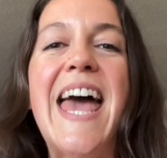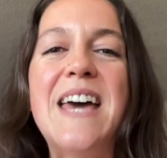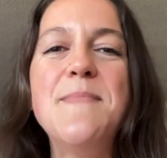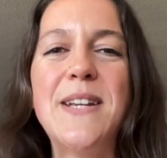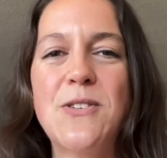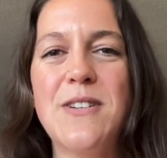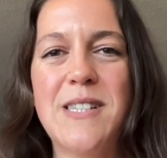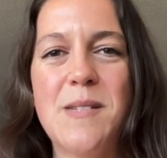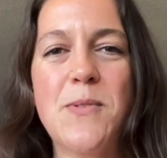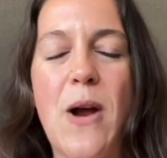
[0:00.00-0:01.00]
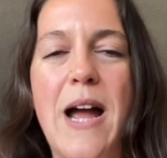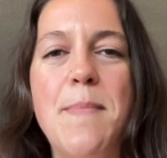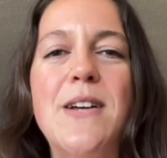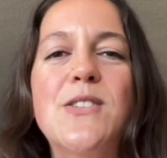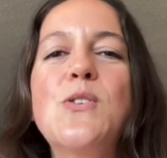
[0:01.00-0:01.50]
And make sure to
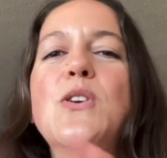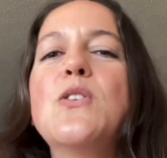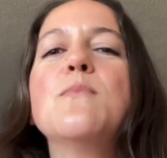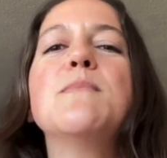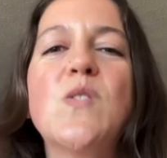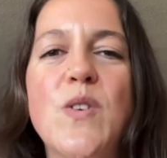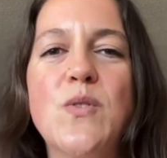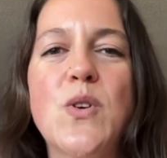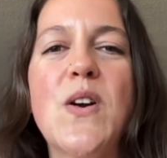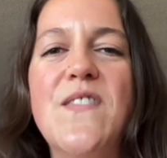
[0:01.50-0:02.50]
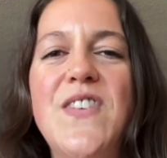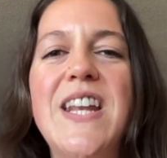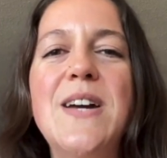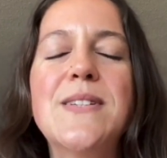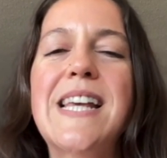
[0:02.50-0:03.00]
subscribe so you don't miss future
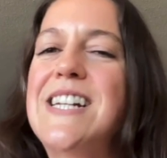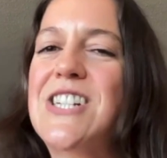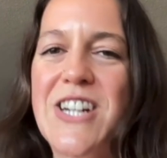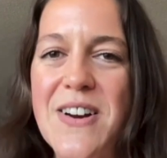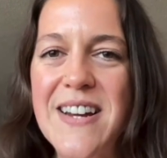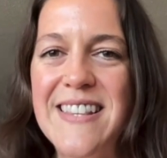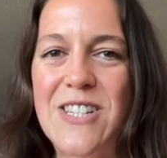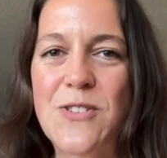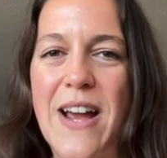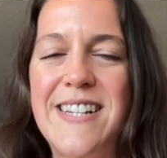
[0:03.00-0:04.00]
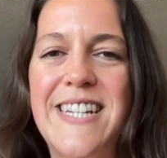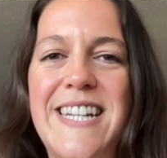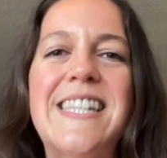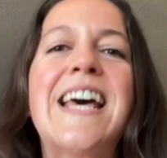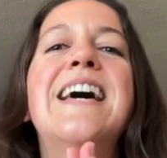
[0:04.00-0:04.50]
videos sharing these
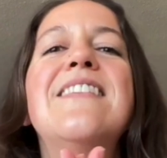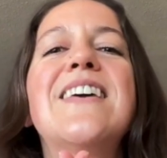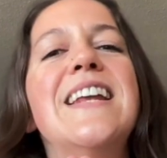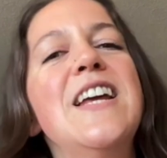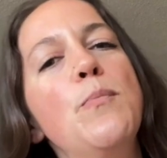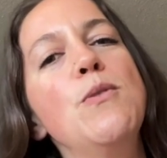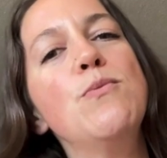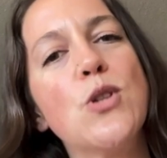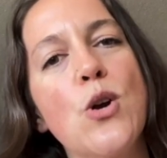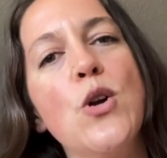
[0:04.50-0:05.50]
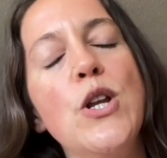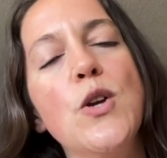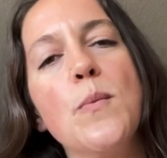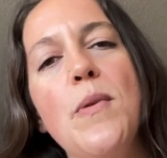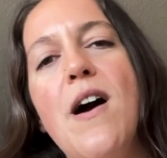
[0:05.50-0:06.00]
strategies that can help you turn
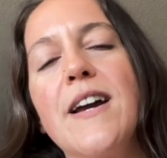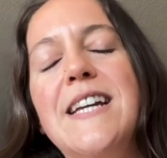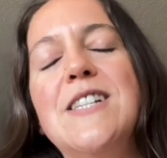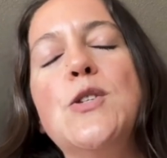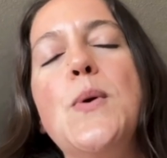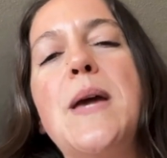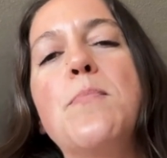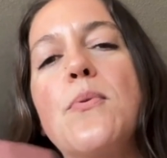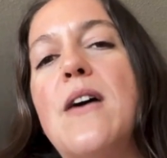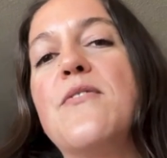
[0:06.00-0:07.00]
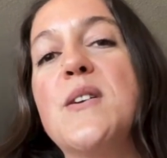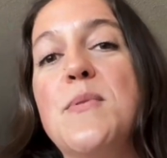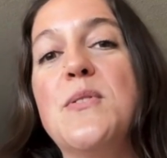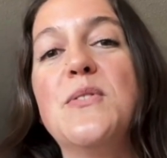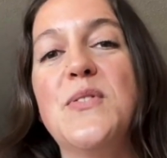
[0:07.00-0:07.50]
your blog into a
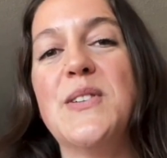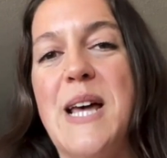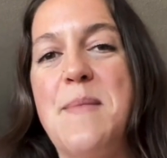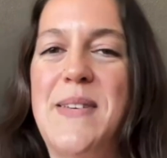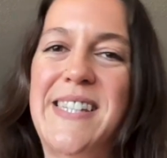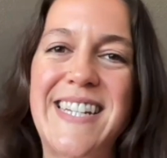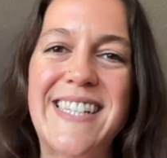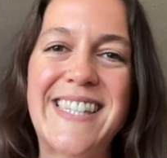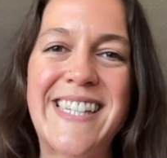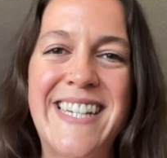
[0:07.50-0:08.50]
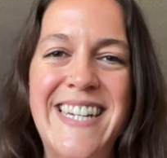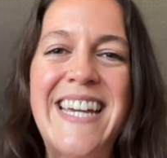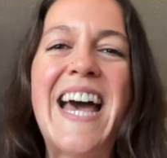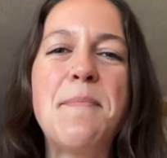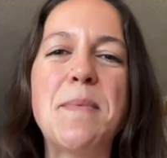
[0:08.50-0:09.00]
profitable full-time business.
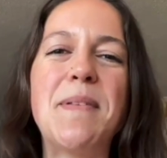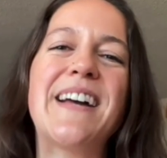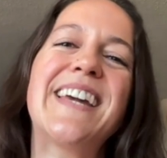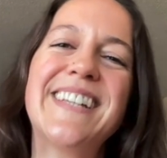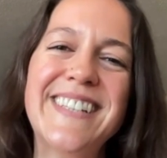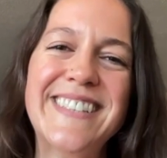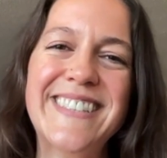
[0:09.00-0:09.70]
Happy blogging!